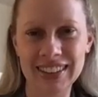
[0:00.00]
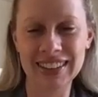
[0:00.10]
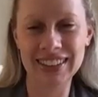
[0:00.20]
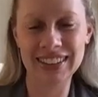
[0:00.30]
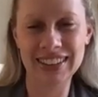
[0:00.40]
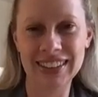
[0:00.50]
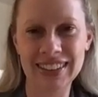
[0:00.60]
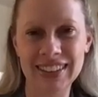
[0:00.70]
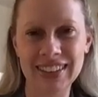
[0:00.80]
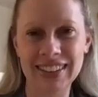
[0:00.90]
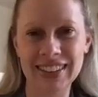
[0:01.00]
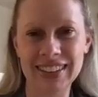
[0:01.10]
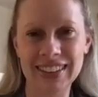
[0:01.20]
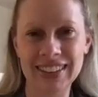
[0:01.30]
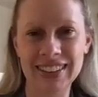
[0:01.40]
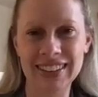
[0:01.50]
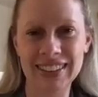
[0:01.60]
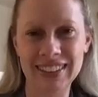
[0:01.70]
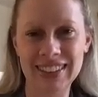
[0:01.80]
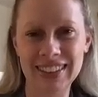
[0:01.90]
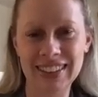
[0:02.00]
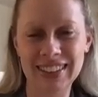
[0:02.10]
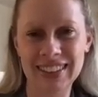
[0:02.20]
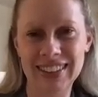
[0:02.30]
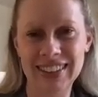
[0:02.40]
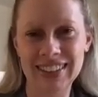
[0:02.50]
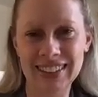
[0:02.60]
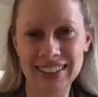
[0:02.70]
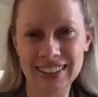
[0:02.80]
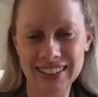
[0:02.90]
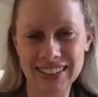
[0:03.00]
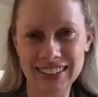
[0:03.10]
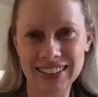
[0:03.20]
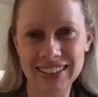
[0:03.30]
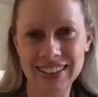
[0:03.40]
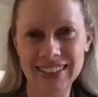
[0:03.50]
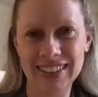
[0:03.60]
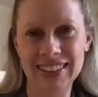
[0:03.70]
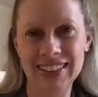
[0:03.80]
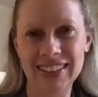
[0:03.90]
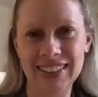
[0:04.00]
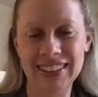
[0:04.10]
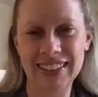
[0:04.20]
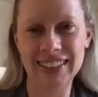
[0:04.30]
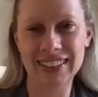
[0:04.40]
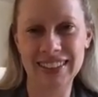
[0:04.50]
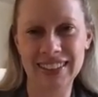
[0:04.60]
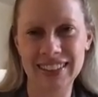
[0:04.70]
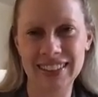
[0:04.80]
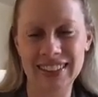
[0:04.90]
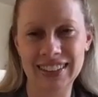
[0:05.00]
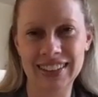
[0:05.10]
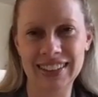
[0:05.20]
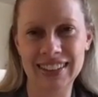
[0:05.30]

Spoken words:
The person shown says nothing.